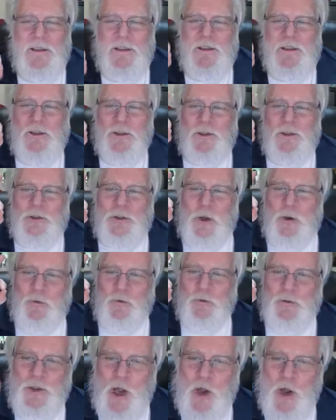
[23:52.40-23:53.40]
So
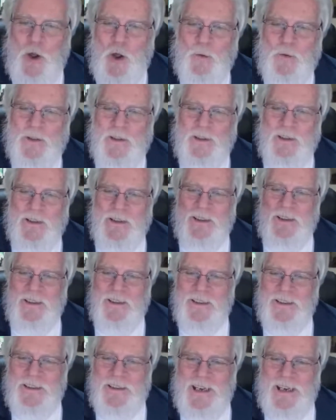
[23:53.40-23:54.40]
don't
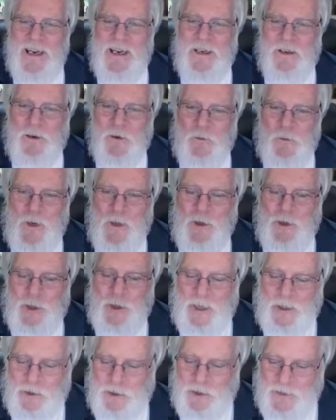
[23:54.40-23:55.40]
take
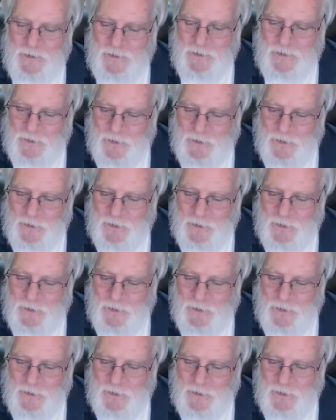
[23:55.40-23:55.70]
rejection.